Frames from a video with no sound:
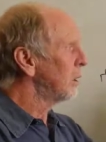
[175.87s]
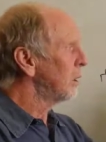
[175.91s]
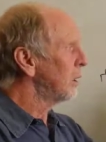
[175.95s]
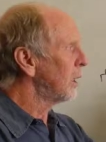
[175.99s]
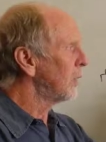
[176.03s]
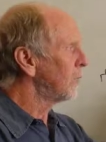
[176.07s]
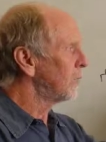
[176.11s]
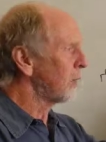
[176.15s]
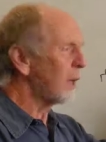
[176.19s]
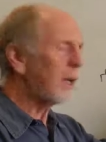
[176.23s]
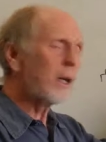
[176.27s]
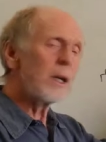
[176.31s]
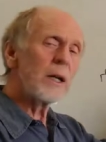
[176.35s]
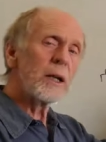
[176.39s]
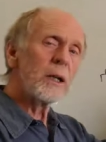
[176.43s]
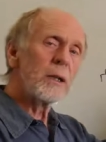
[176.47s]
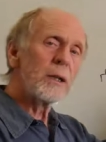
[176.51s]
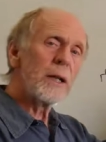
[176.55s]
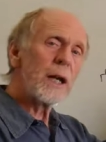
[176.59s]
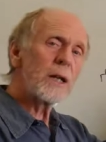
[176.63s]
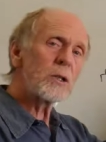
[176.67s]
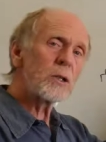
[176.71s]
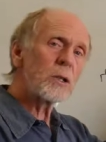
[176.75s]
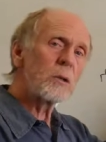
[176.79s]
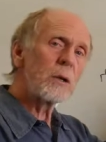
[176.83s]
If they are
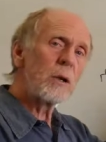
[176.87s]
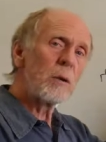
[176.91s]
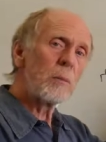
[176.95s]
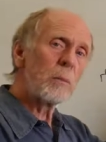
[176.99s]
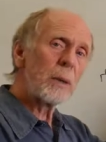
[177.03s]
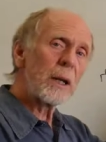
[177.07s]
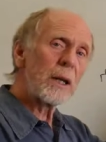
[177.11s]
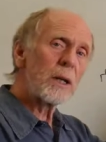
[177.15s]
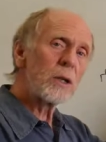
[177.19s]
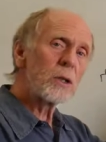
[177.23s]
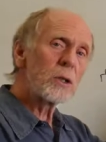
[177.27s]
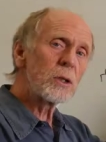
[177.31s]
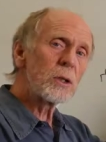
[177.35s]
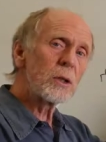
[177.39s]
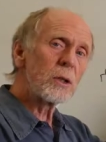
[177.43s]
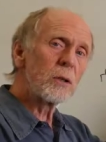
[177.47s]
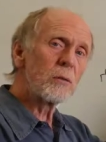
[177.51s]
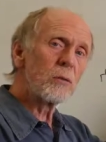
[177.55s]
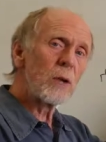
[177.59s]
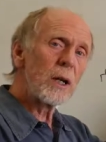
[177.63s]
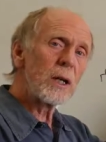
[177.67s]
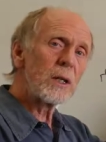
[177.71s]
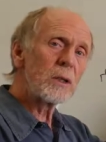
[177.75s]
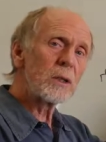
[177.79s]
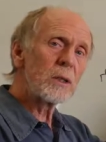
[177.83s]
naturally replenished at the
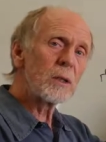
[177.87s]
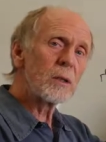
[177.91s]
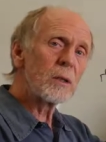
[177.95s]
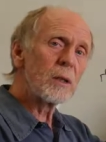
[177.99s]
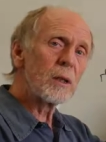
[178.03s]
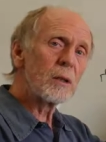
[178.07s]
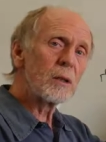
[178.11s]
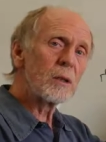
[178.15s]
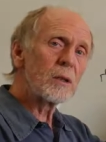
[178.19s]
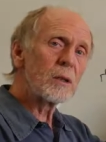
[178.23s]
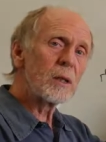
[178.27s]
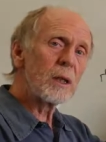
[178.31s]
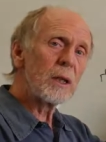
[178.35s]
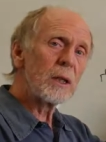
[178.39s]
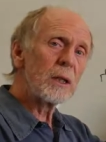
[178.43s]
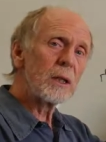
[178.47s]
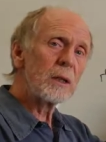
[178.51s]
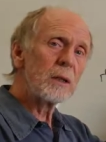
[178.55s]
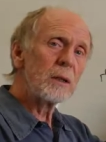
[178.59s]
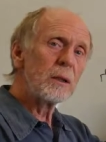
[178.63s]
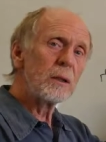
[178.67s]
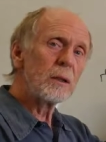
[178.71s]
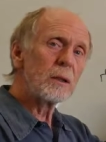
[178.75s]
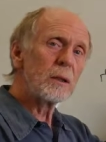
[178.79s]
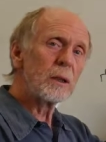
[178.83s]
rate that
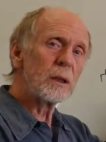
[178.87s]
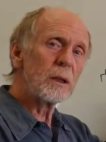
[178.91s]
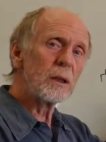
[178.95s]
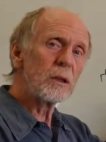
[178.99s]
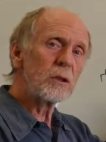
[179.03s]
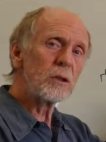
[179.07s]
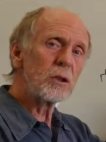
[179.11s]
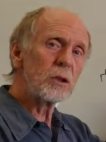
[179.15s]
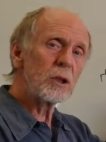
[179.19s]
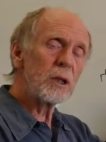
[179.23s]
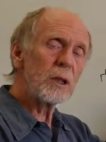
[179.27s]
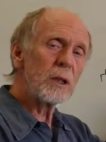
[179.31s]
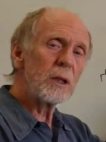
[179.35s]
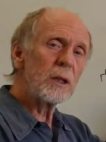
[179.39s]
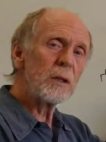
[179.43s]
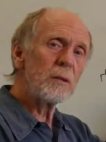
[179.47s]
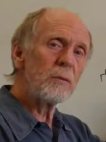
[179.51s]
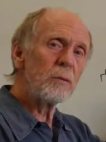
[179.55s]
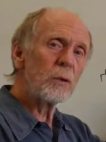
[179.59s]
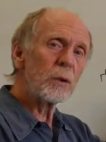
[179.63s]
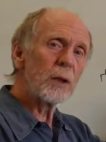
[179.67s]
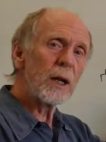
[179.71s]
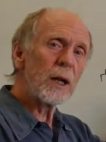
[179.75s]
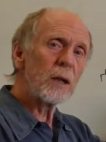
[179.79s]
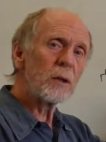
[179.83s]
they uh,
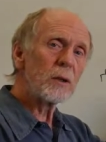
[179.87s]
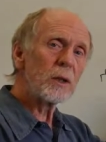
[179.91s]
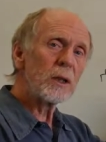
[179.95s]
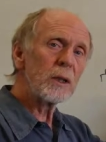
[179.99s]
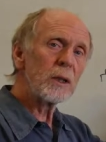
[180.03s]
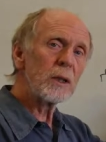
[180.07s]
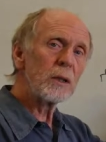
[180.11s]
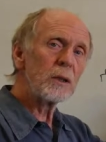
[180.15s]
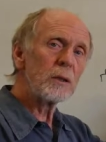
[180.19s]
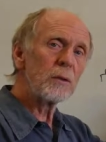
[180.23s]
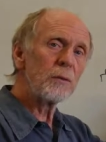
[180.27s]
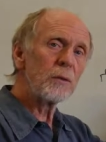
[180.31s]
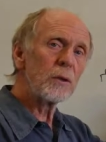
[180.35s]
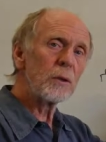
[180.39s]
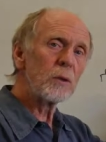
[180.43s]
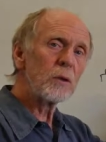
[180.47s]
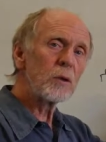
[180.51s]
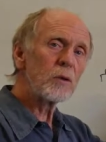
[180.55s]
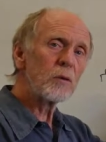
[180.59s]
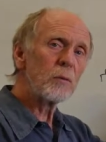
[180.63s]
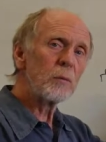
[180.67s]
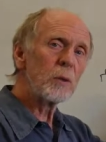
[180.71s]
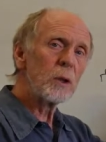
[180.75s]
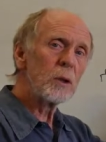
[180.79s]
achieve without any interference from